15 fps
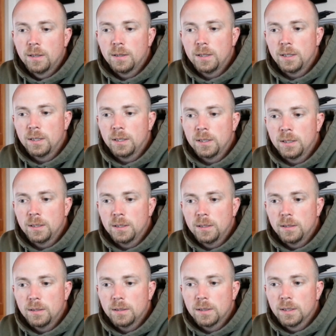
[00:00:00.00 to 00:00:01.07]

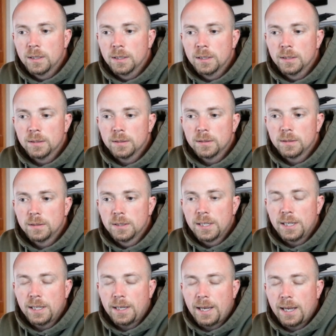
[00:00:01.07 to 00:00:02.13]
The uh,
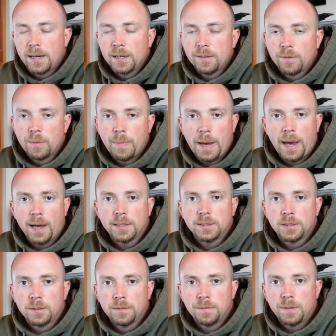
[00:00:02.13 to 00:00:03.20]
leading candidate for
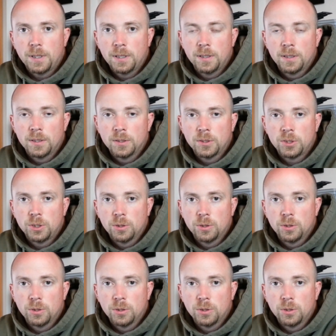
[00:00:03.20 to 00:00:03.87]
passive is